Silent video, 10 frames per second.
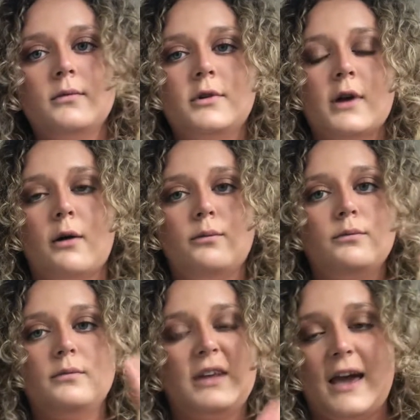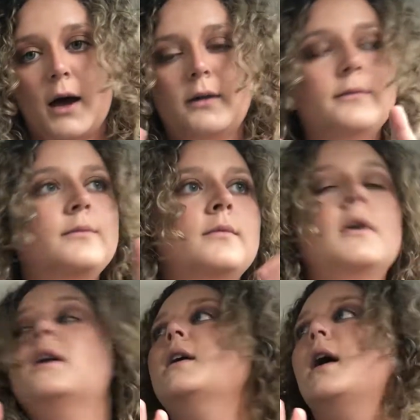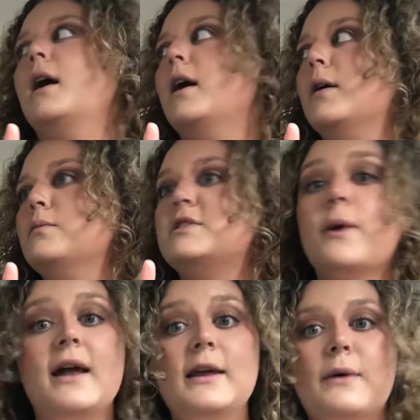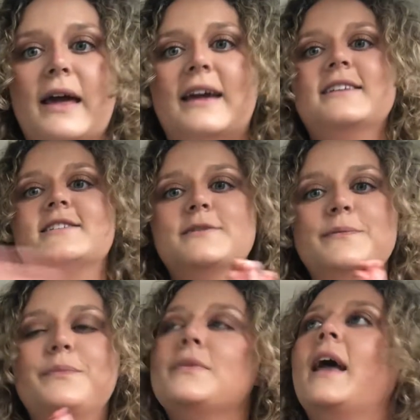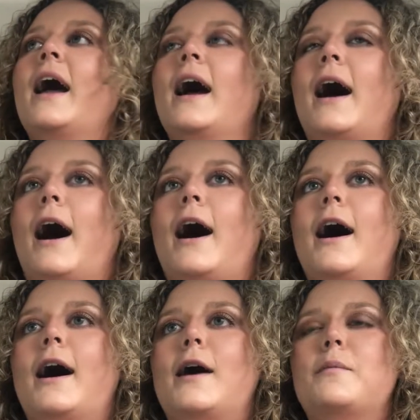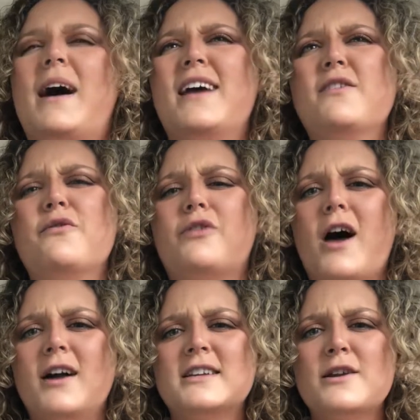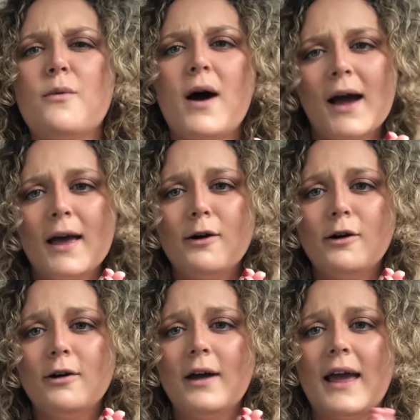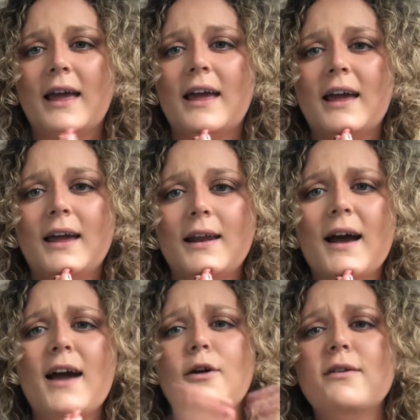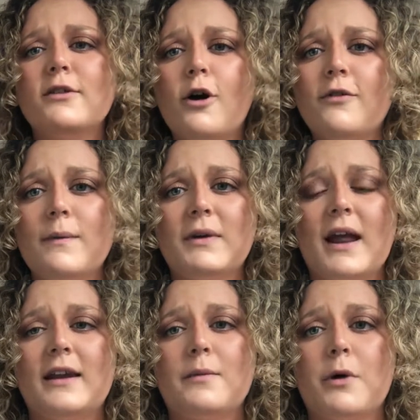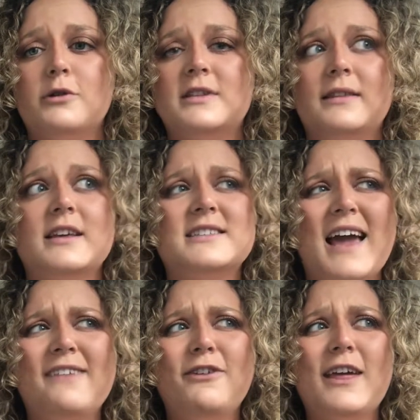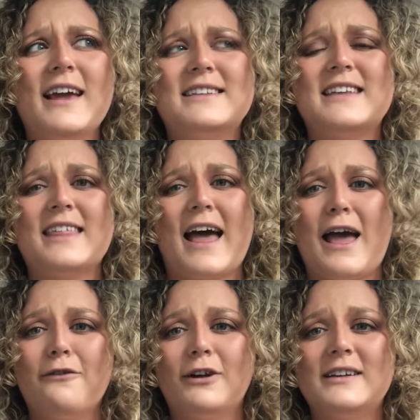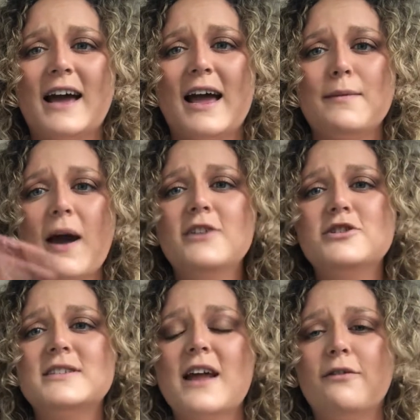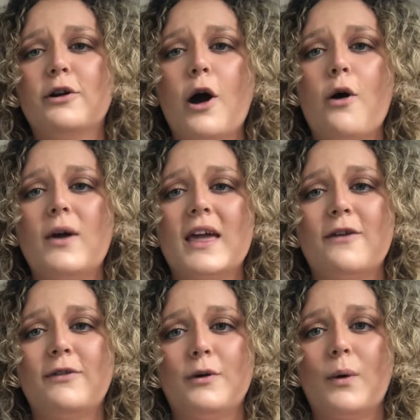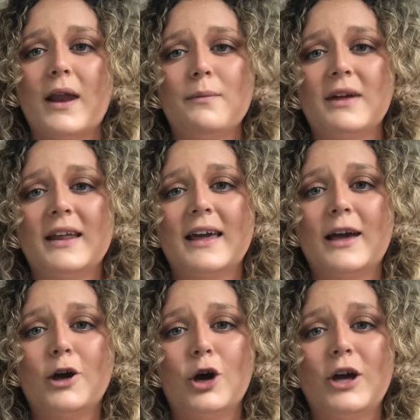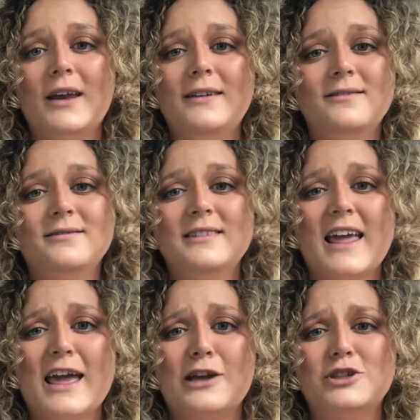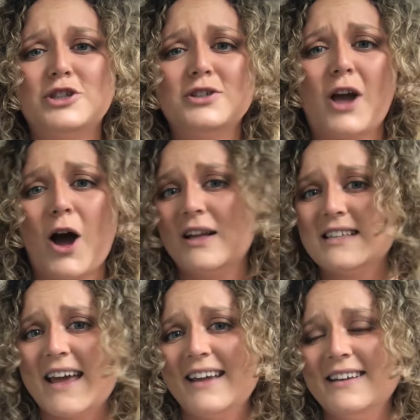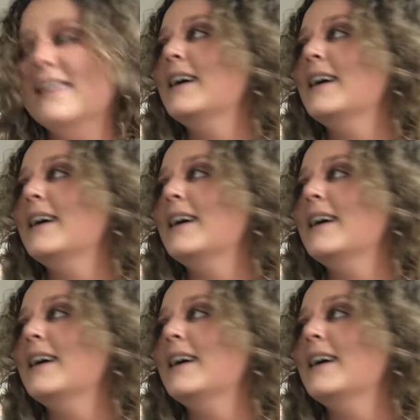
Don't, yeah. Um, so anyways, um, I haven't vlogged in a while and I don't even know if I'm going to end up posting this. I feel like I say that every time. I just never know if and when I'm going to get good-ish content.